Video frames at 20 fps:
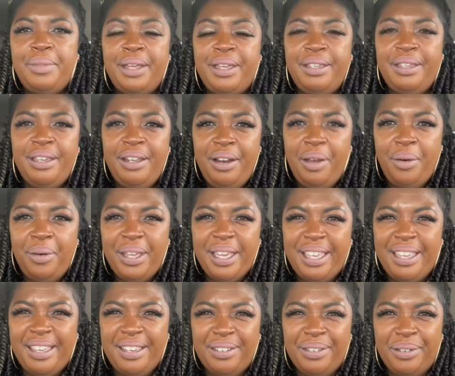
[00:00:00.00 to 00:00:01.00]
you know,
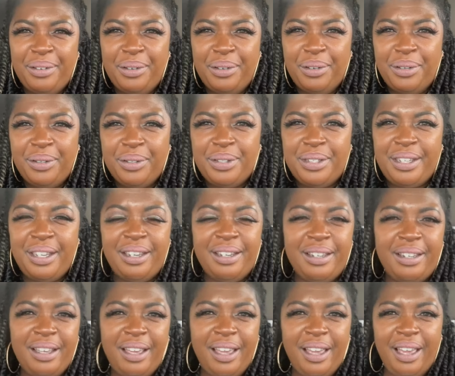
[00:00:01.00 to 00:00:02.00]
heels
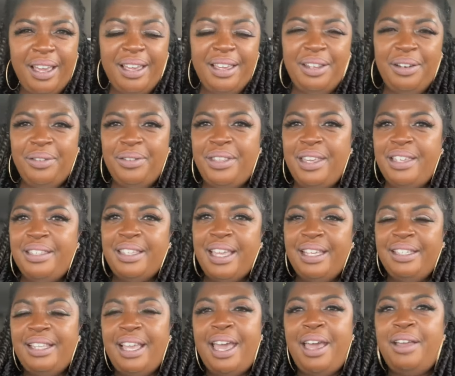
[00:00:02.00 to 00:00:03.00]
and, you know, things
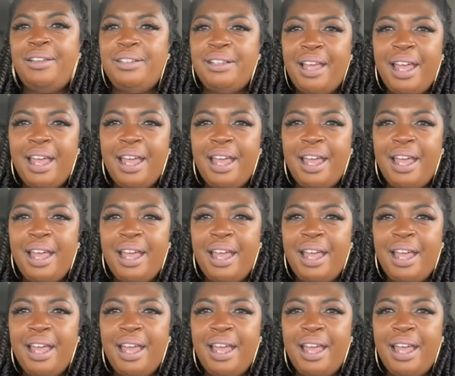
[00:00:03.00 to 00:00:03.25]
like that.